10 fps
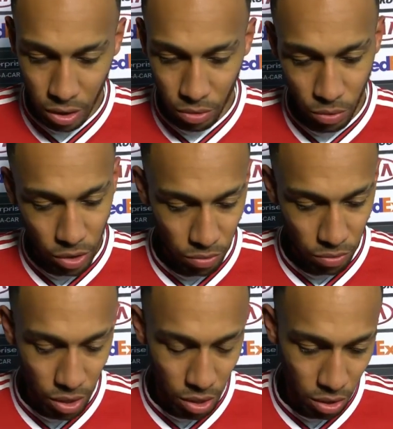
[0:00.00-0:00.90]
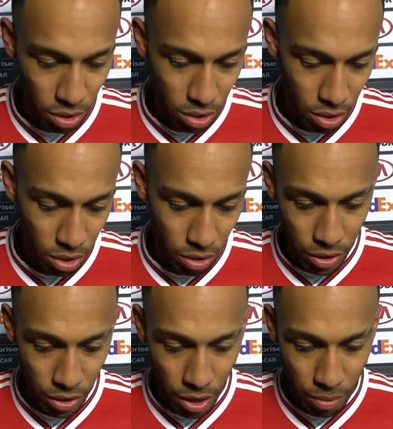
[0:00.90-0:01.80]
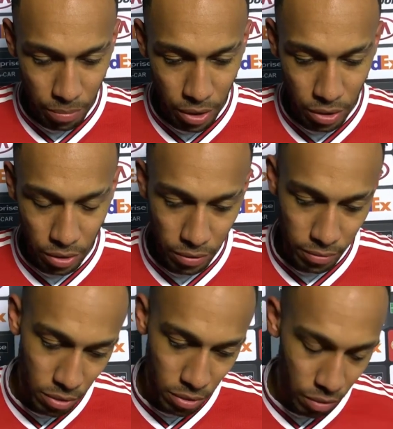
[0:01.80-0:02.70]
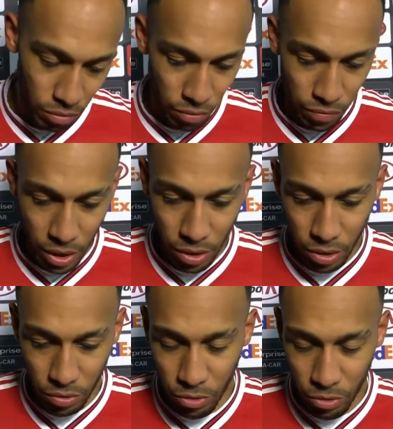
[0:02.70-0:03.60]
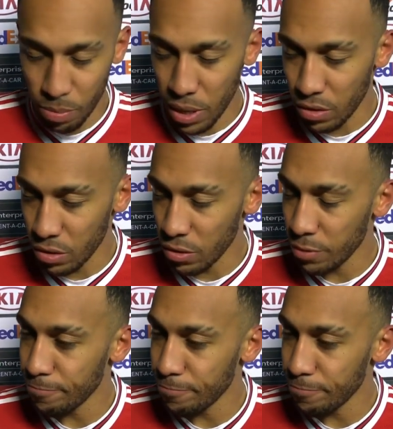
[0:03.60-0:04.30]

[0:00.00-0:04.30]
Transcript: it was really a tough game and tough to find some spaces.